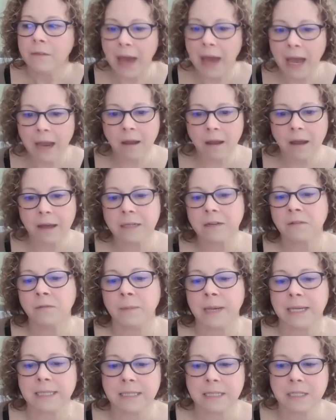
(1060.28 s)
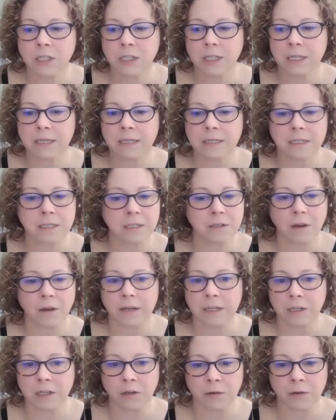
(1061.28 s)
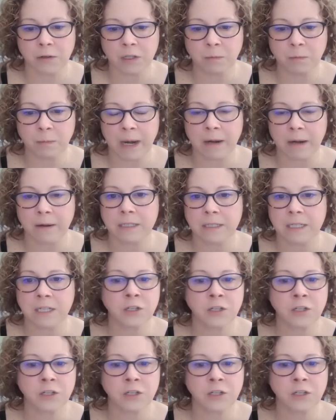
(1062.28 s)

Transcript: That kind of messaging does not encourage parents.